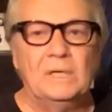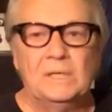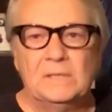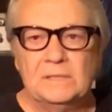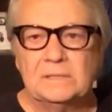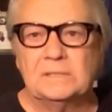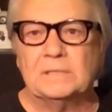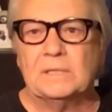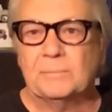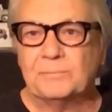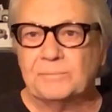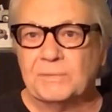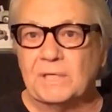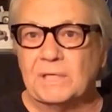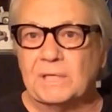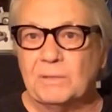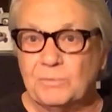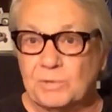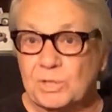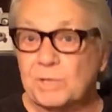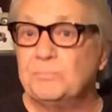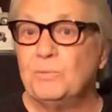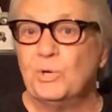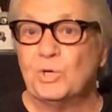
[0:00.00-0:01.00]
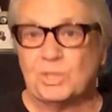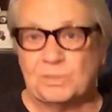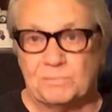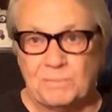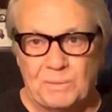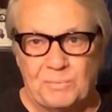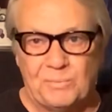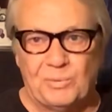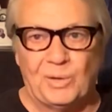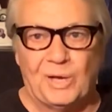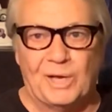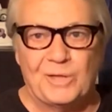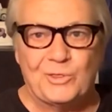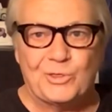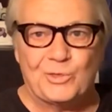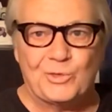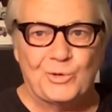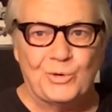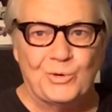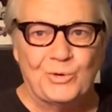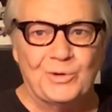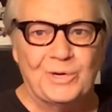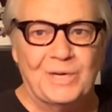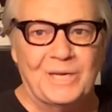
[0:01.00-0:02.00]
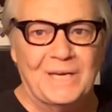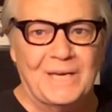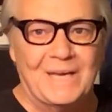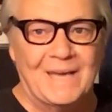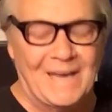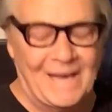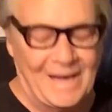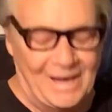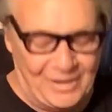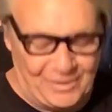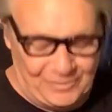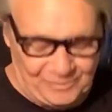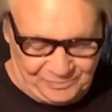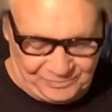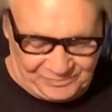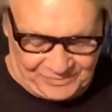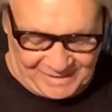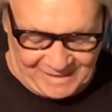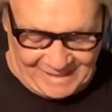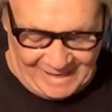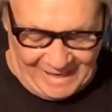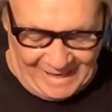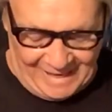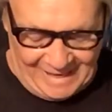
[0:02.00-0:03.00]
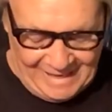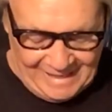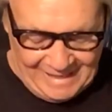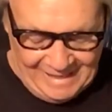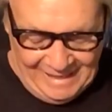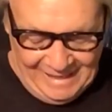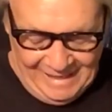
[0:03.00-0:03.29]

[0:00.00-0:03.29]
something it was supposed to be played through anyhow, okay?